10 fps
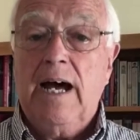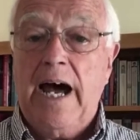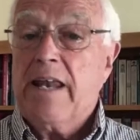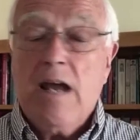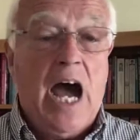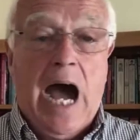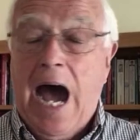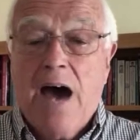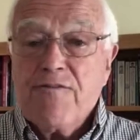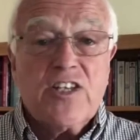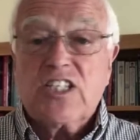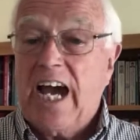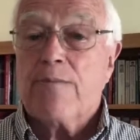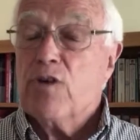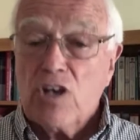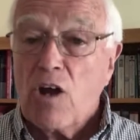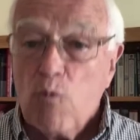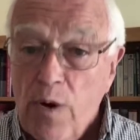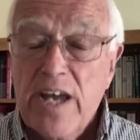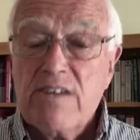and half the time we're not
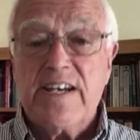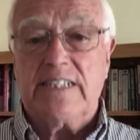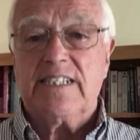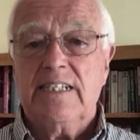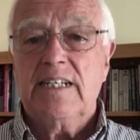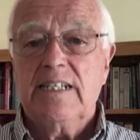aware of it.